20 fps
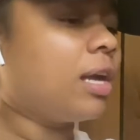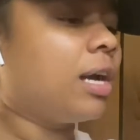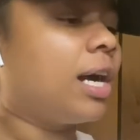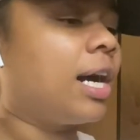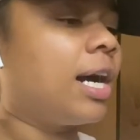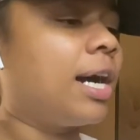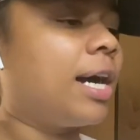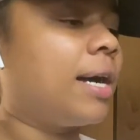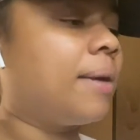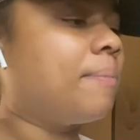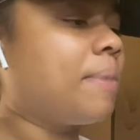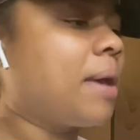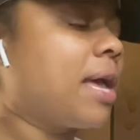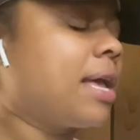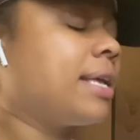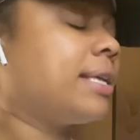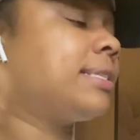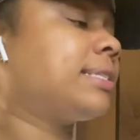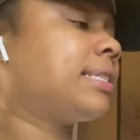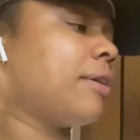um
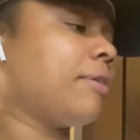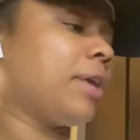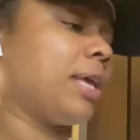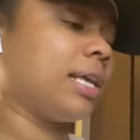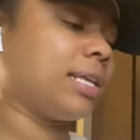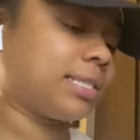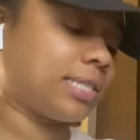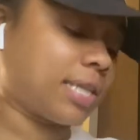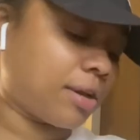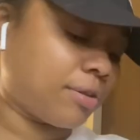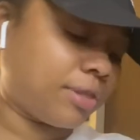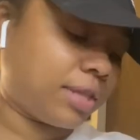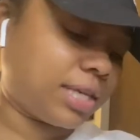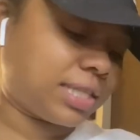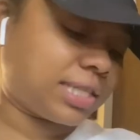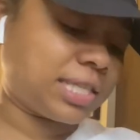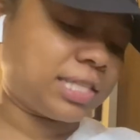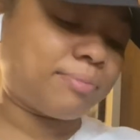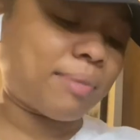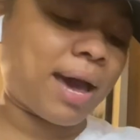so yeah so
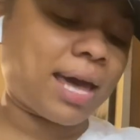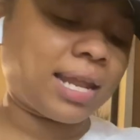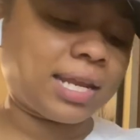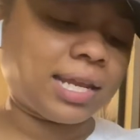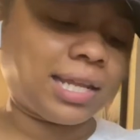this is by the